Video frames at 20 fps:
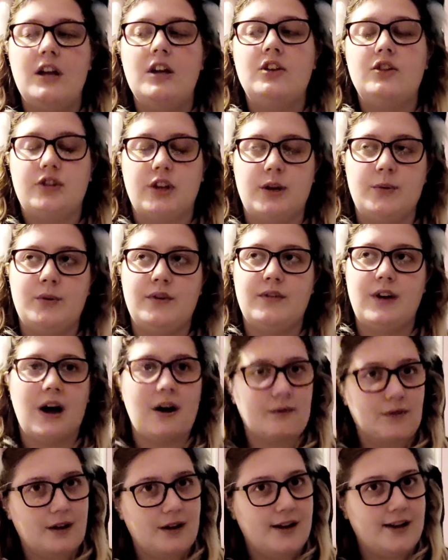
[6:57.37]
so with
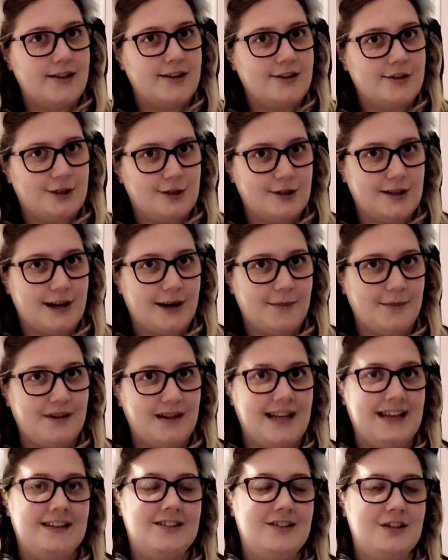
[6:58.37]
other shoe
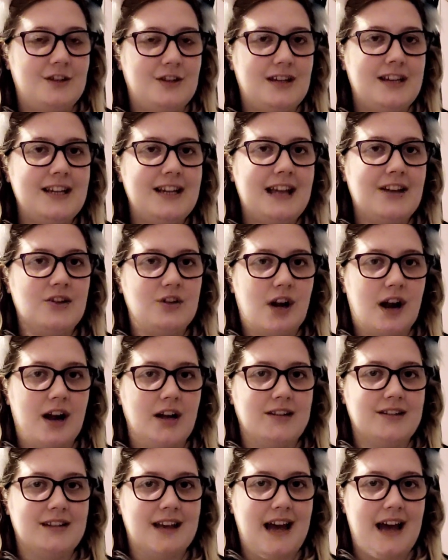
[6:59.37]
companies, you can get
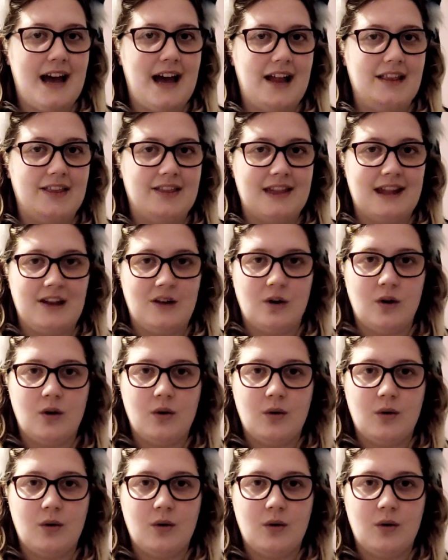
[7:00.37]
trucks and they're not